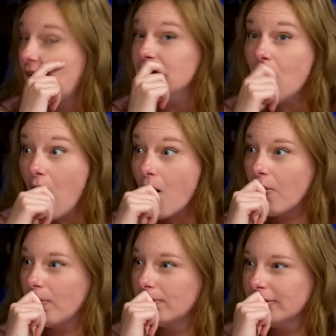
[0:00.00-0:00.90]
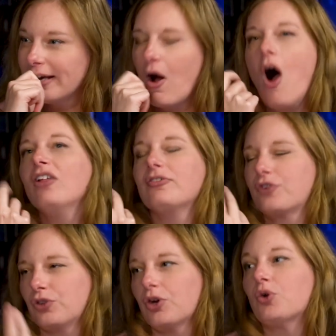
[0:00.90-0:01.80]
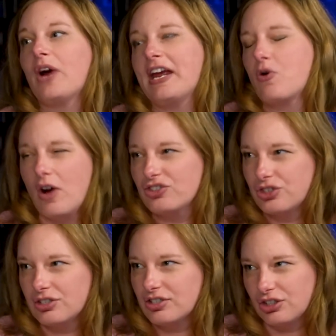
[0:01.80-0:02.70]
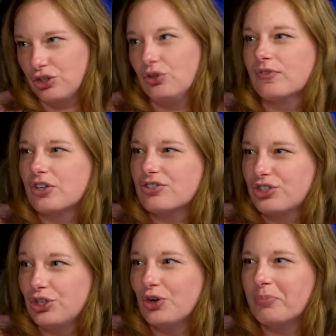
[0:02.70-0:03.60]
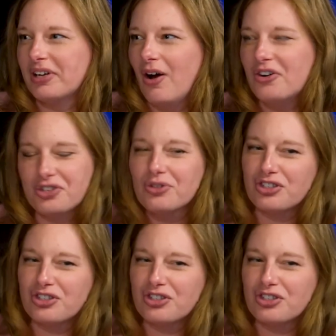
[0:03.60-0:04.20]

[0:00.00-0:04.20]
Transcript: know, like all of the great questions of the universe too, but also the